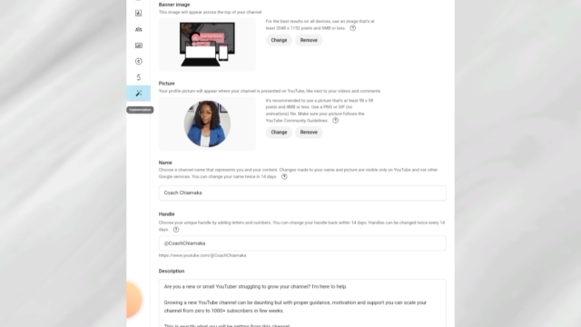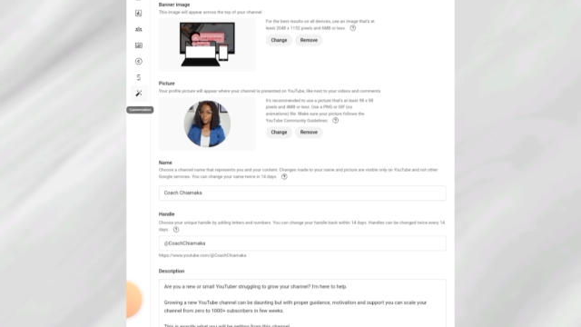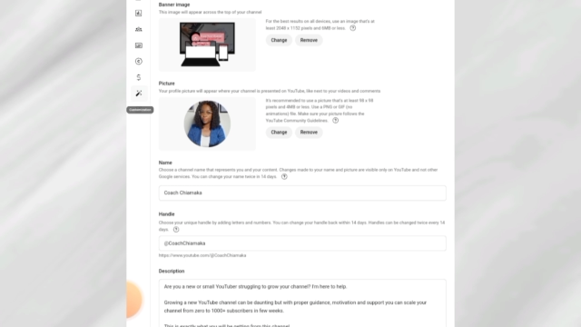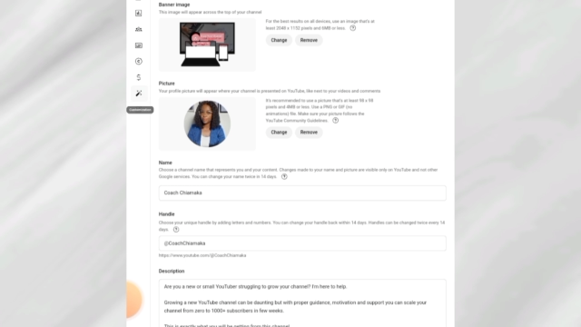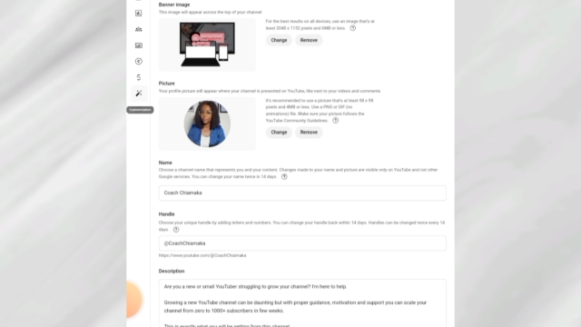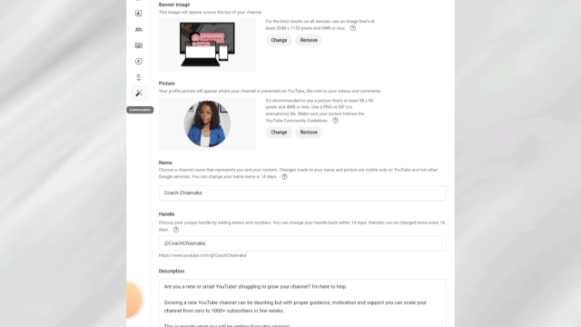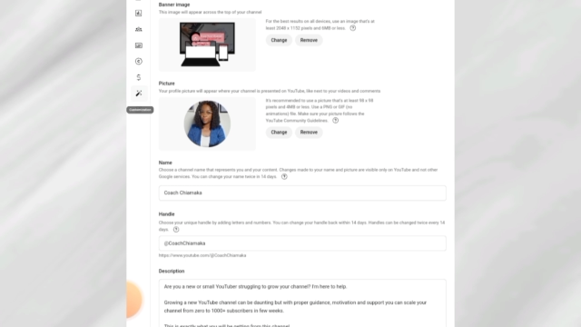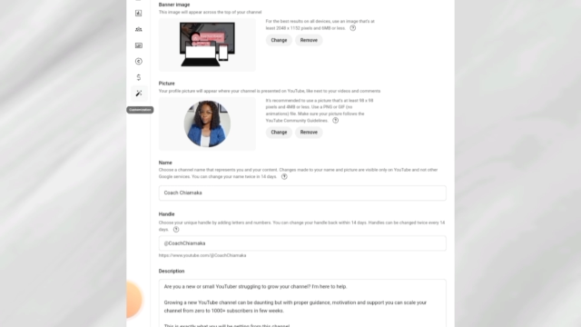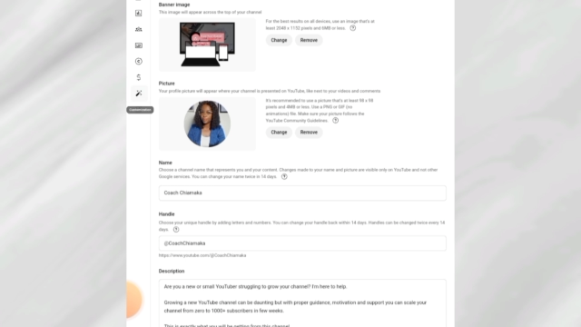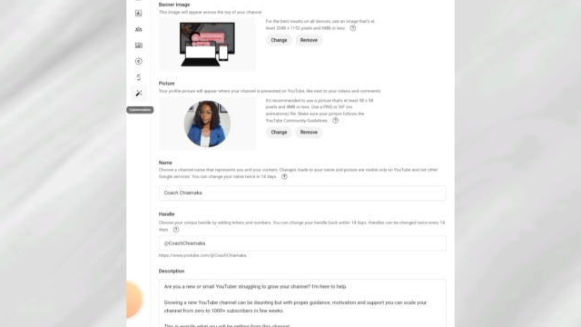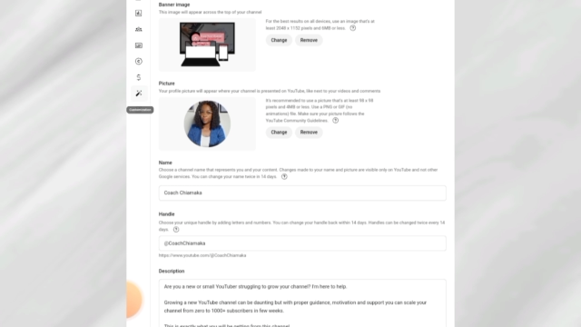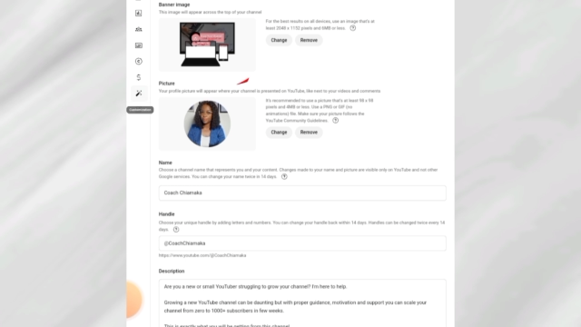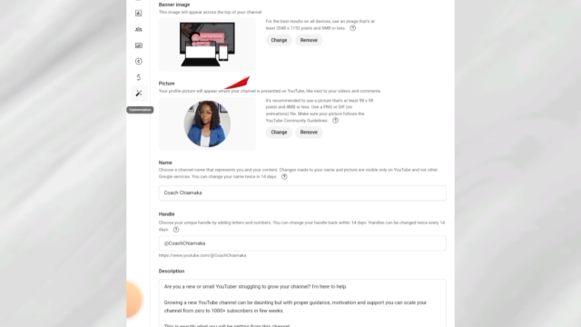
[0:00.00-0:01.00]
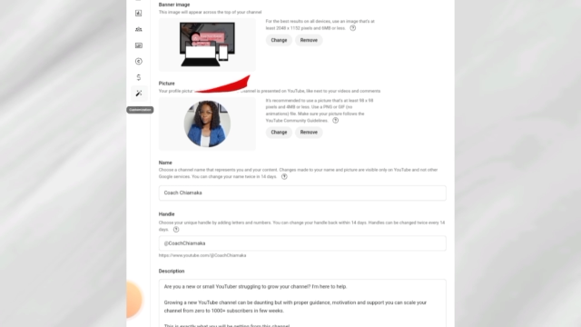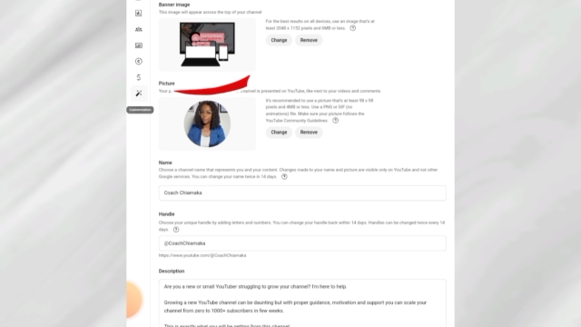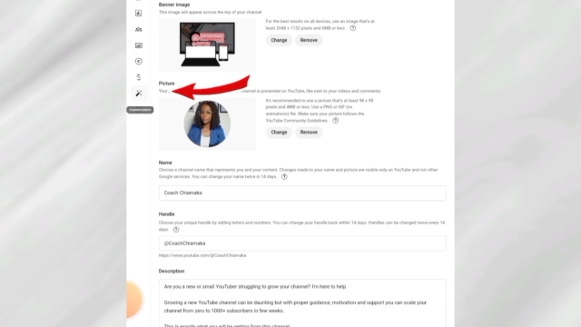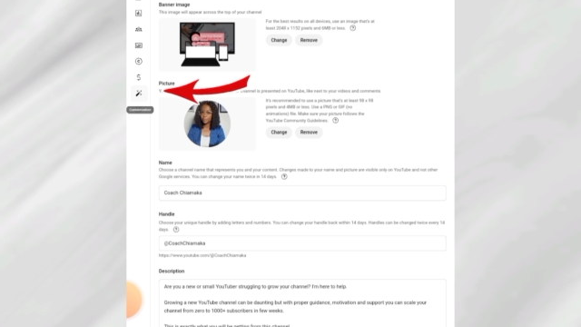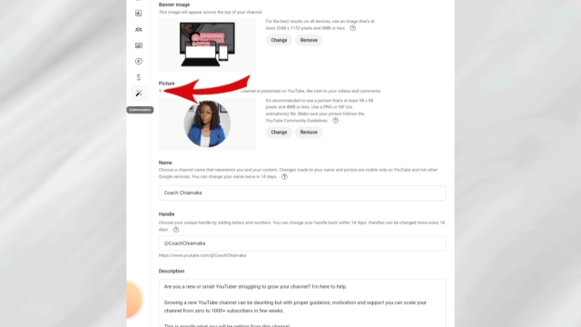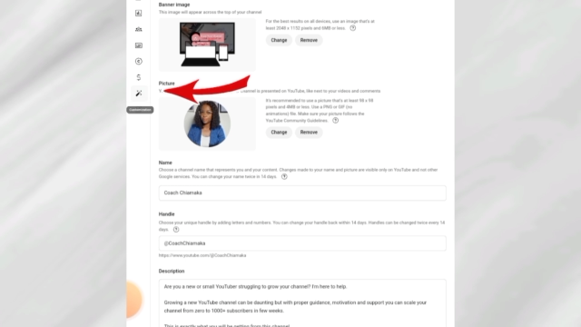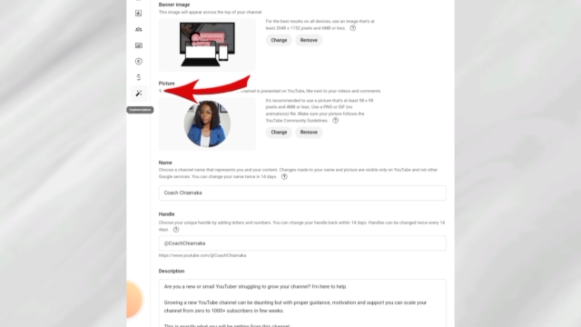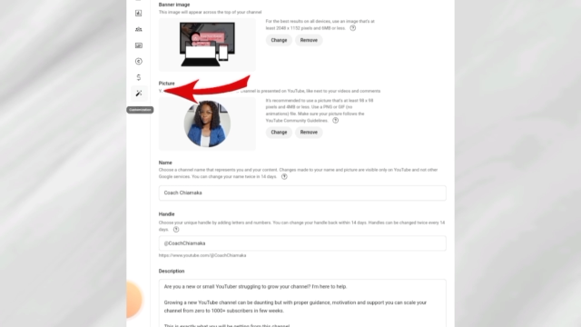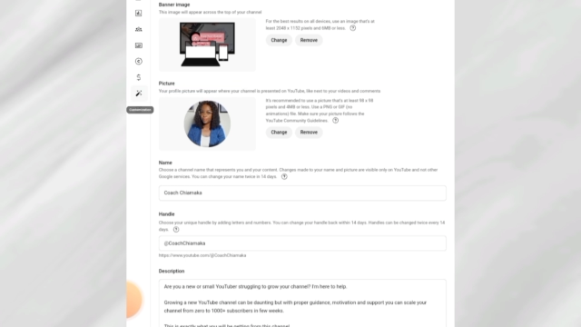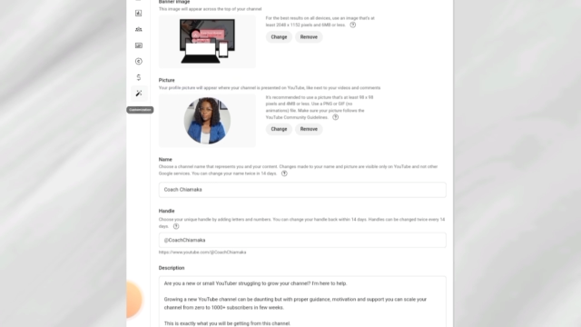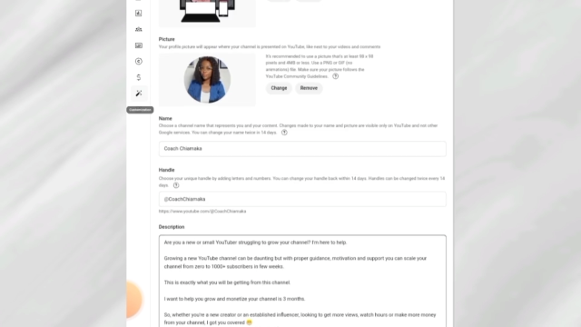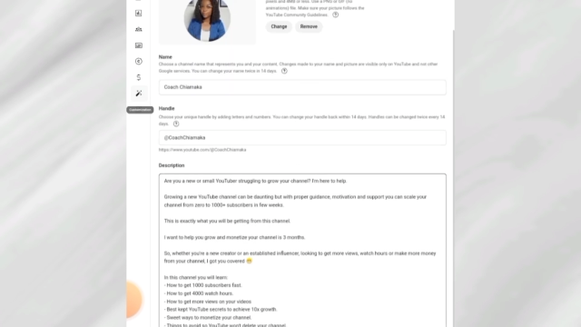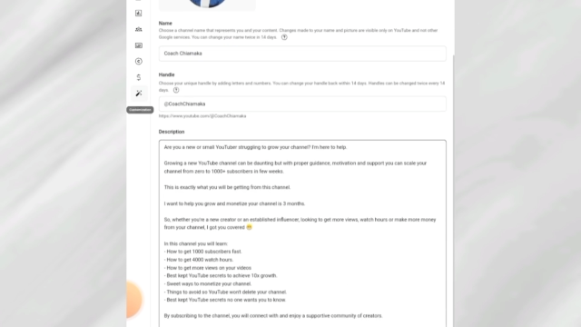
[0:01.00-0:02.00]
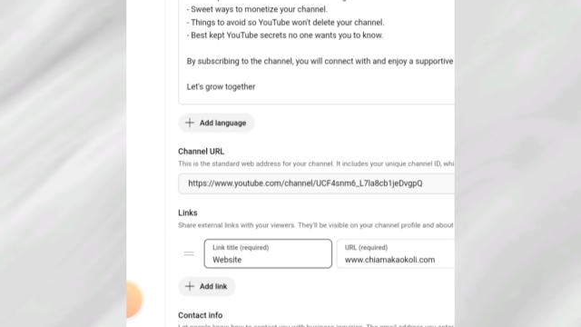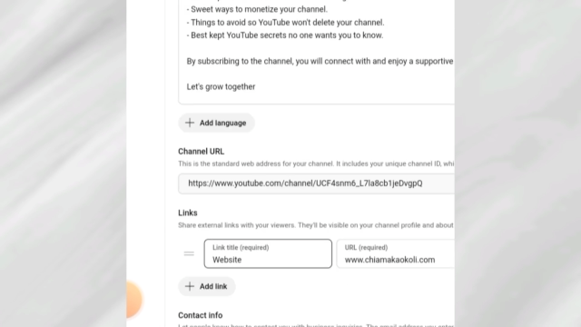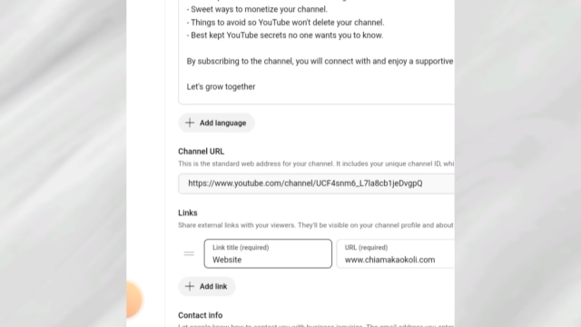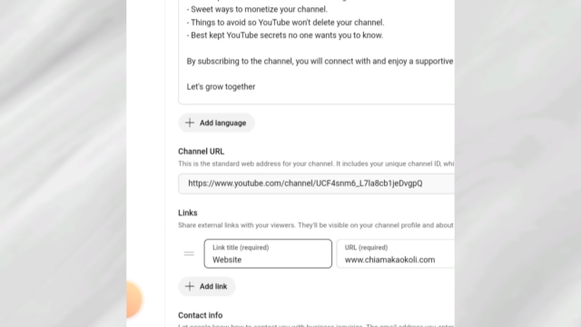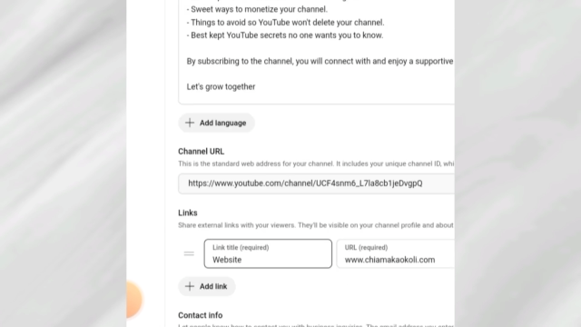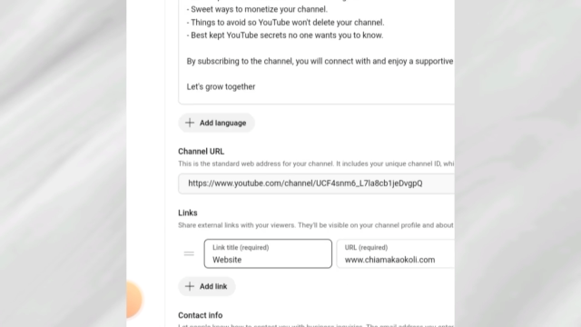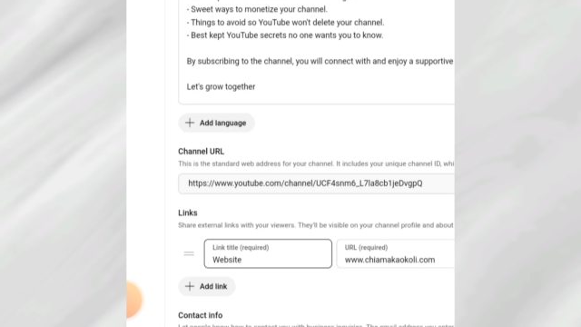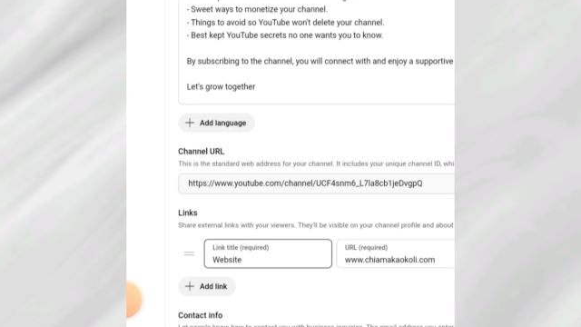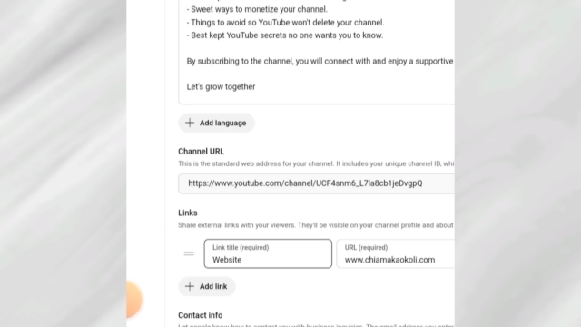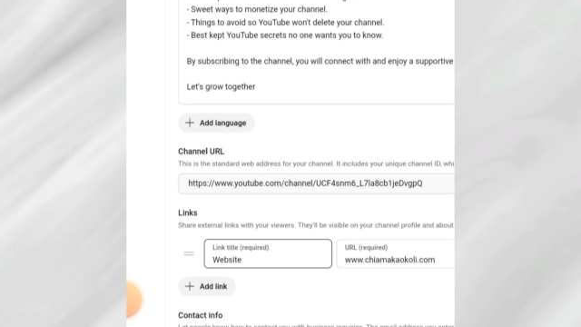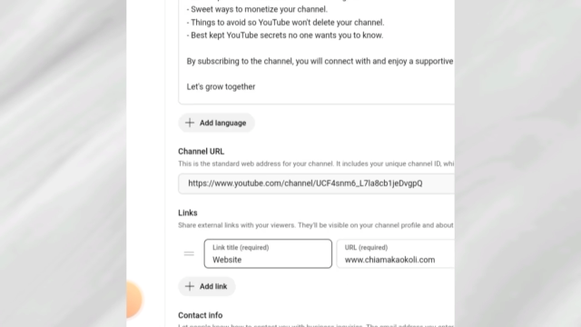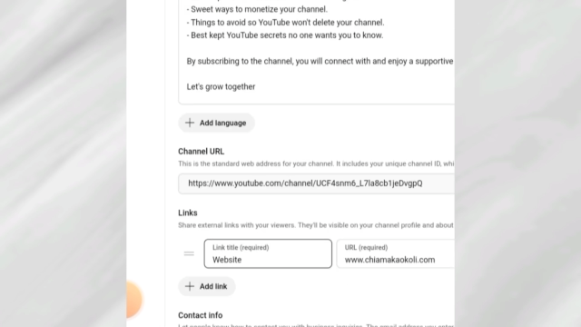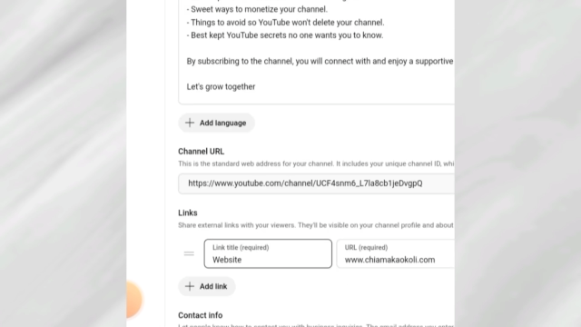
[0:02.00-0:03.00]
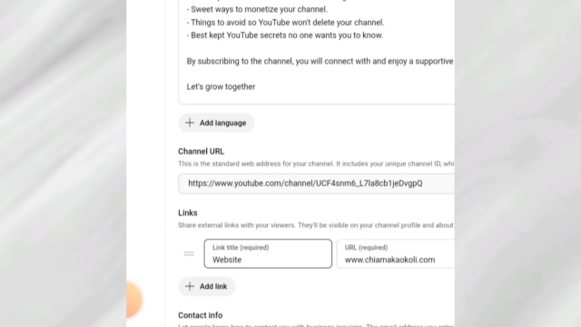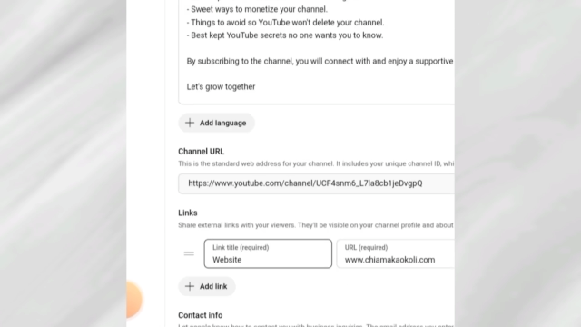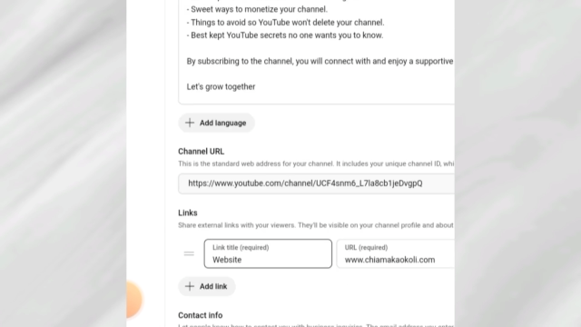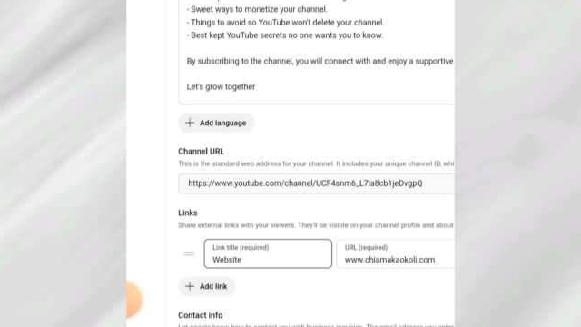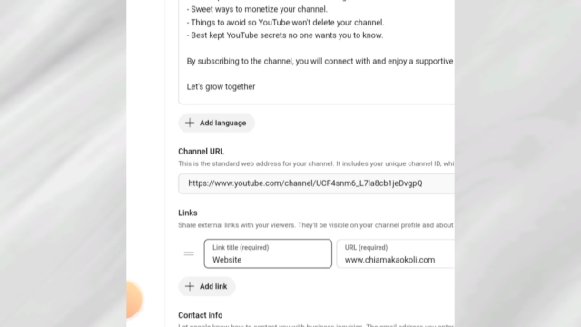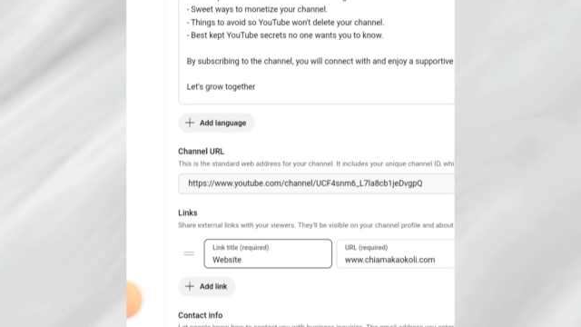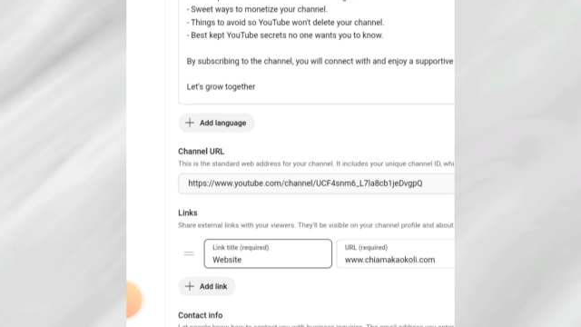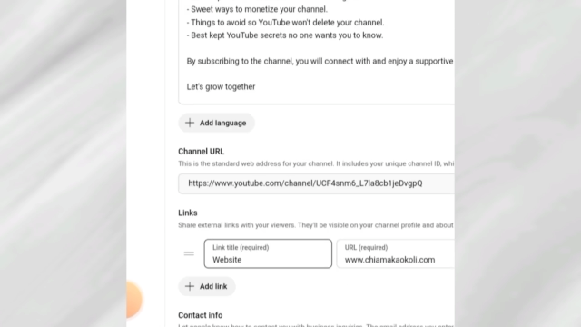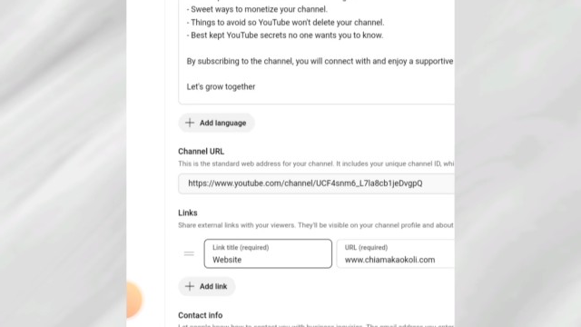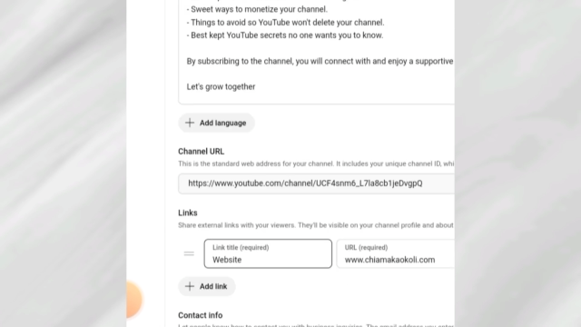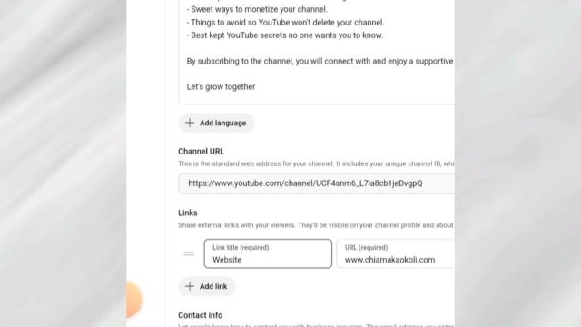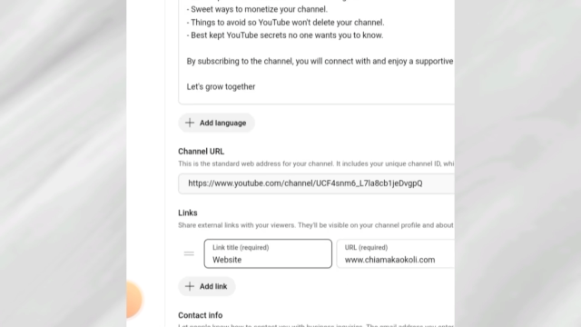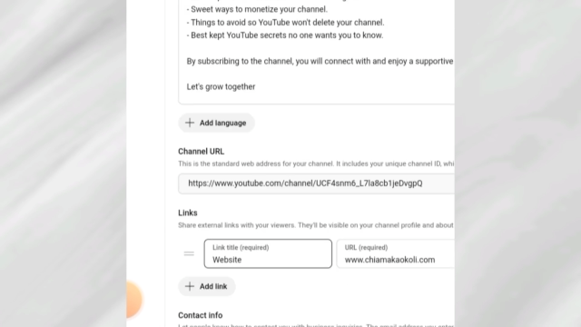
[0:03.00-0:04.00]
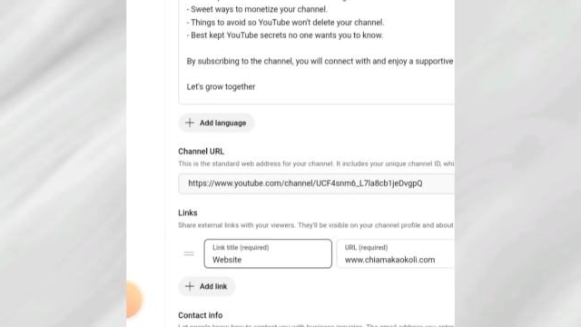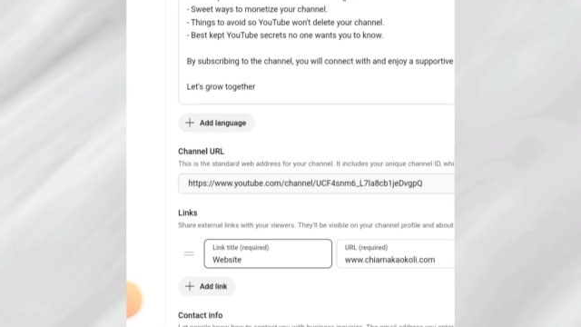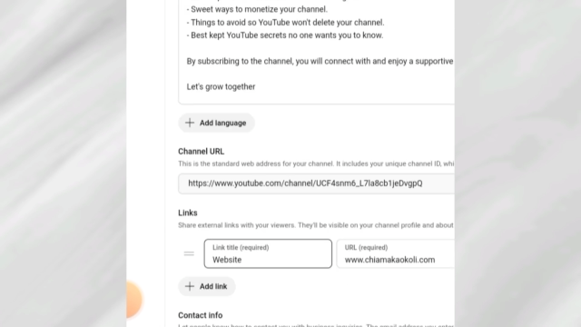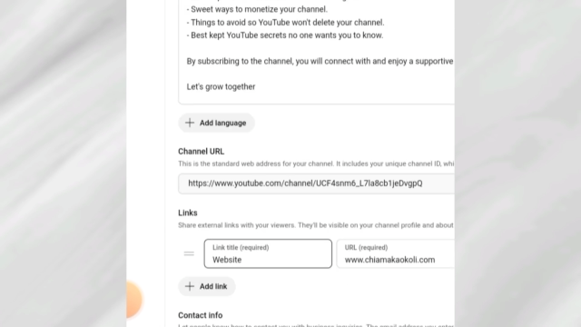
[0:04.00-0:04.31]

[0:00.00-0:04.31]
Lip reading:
(no speaker visible)